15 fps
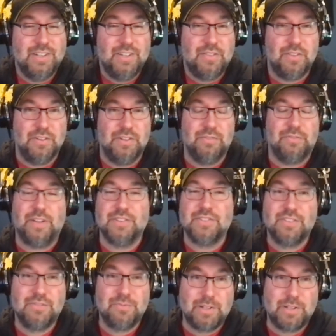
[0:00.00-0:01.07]
defensive
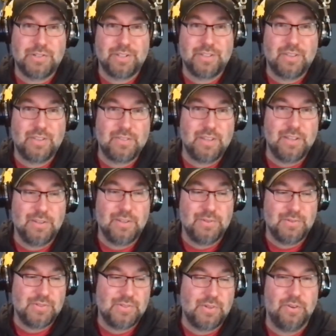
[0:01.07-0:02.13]
metric that they use.
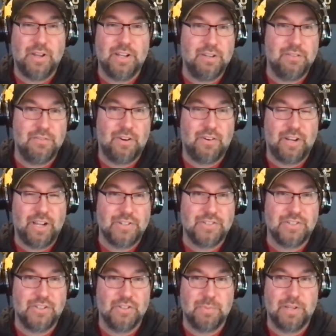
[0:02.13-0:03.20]
So any variation
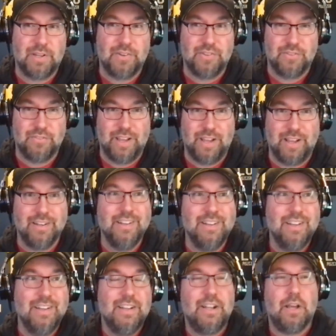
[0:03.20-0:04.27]
is because of that.
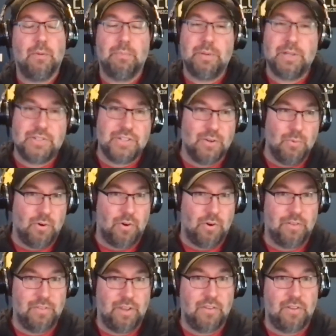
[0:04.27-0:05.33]
Now, pitching war, on
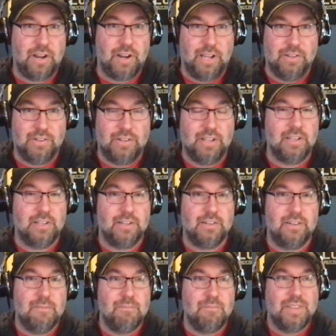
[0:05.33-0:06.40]
the other hand, it
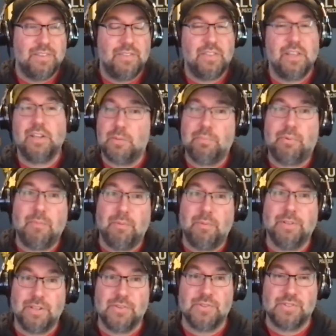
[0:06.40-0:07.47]
they could
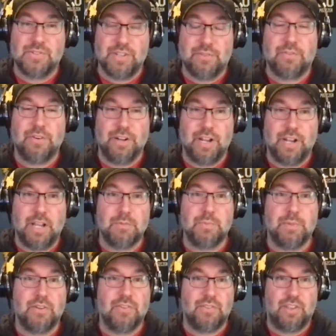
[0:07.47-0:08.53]
probably use different names
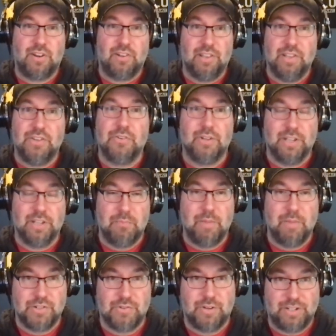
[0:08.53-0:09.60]
because they're literally
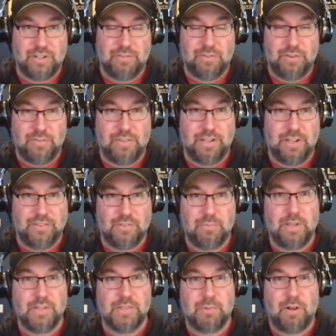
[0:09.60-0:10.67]
measuring different things.
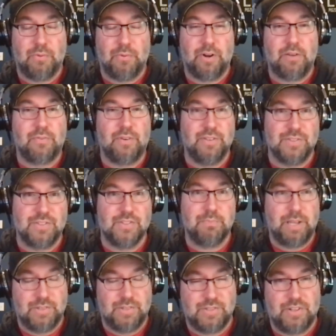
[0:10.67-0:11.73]
Baseball mm. reference is
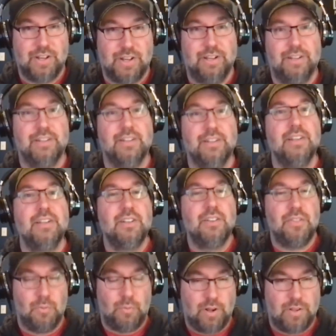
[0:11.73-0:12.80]
based on the
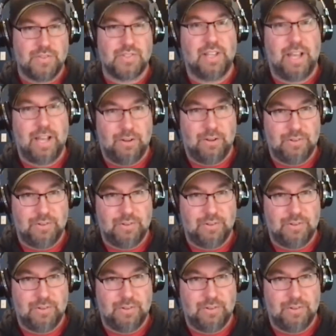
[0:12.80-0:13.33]
runs allowed